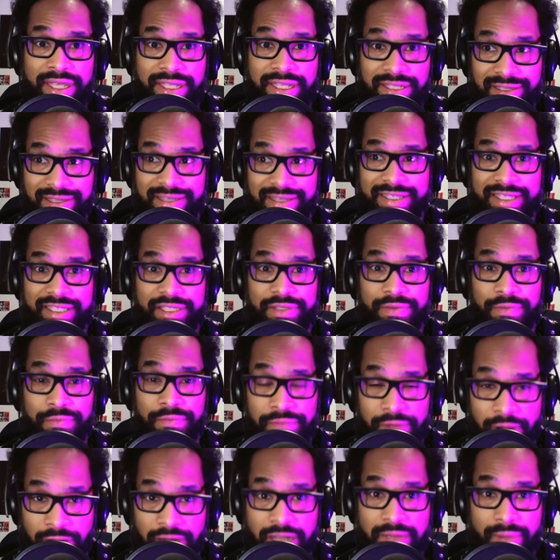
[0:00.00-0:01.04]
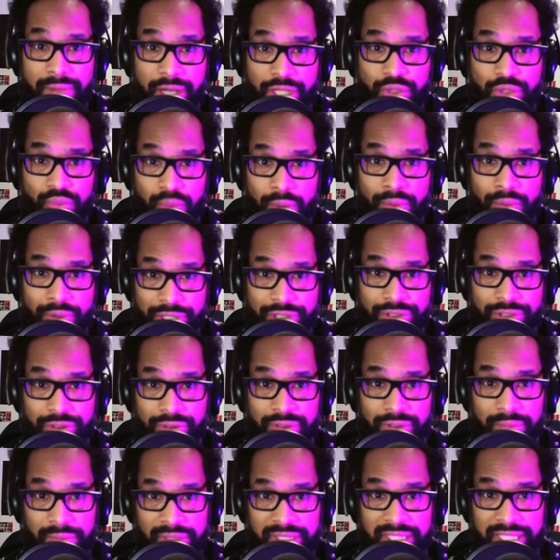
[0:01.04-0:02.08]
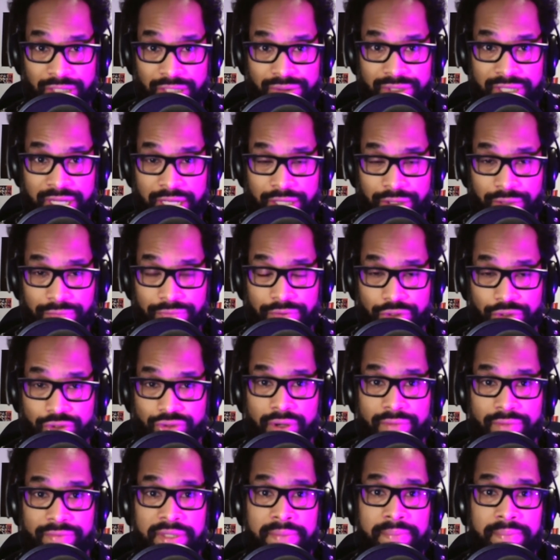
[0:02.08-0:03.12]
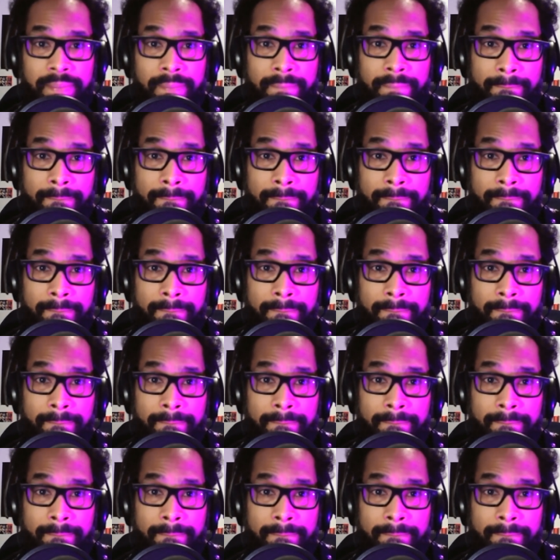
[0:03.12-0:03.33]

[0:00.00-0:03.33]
And this is very much what we're doing with the internet and the future of it.